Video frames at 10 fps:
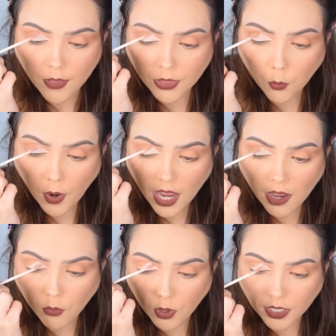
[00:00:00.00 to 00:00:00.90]
The way
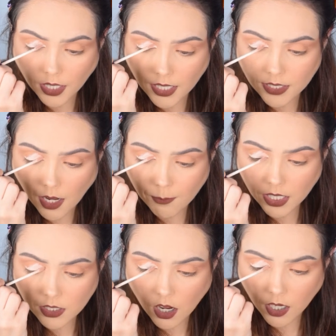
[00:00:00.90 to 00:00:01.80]
I've organized, I'm
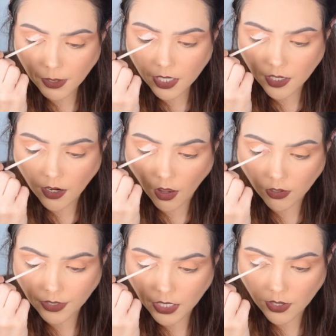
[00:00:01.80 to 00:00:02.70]
going to talk about it in
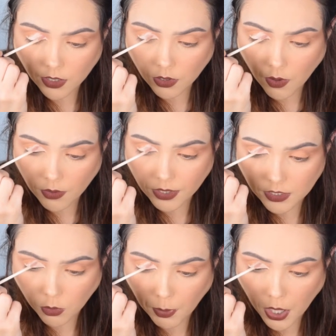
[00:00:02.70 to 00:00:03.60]
another video. I don't know how
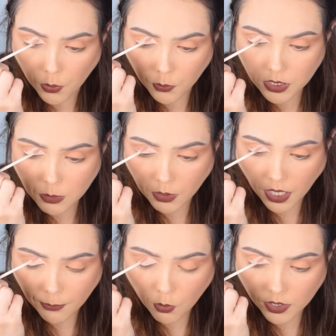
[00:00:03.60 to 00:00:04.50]
these will post, but
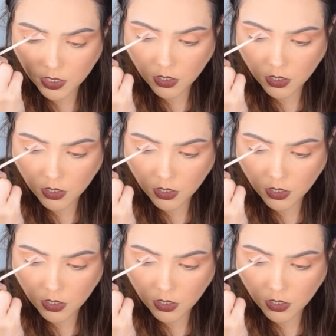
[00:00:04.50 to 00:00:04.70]
I'm going to